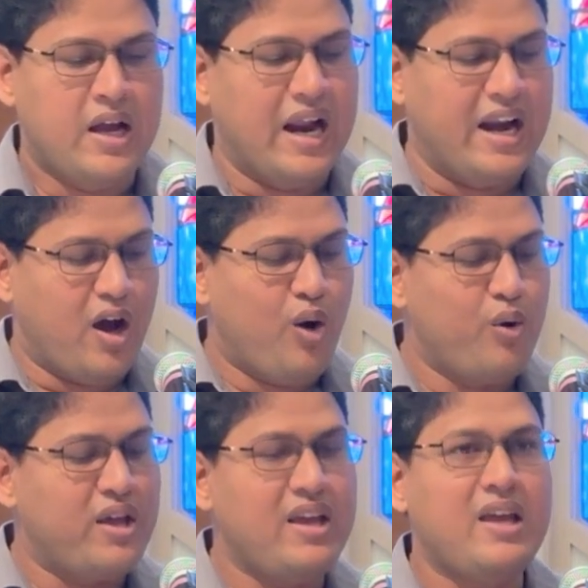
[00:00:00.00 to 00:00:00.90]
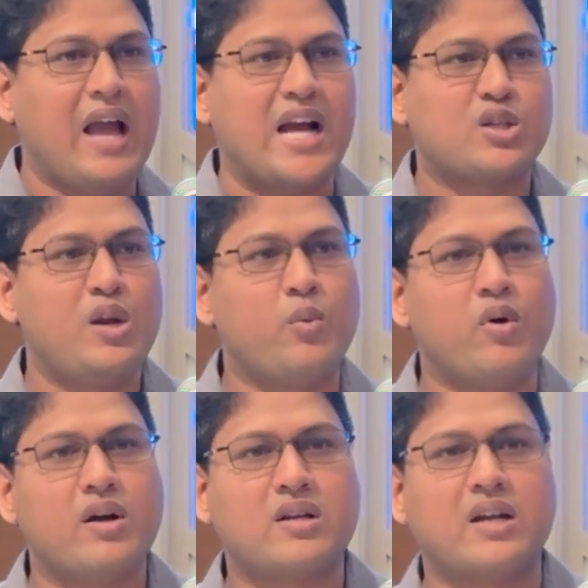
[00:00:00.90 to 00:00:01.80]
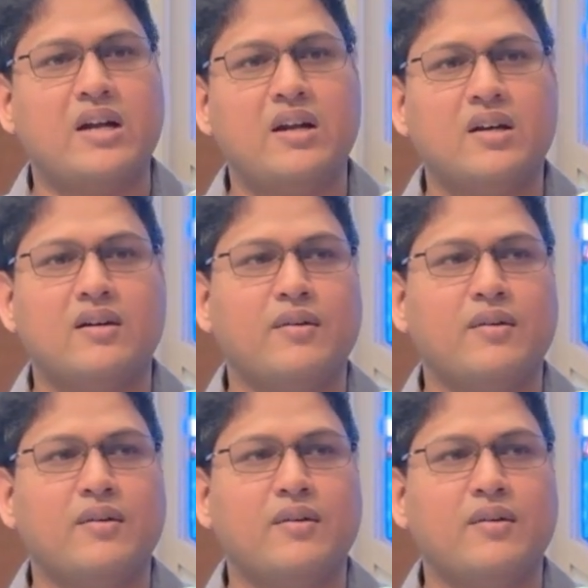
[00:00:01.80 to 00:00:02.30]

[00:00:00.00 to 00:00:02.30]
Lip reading: And now he actually worked and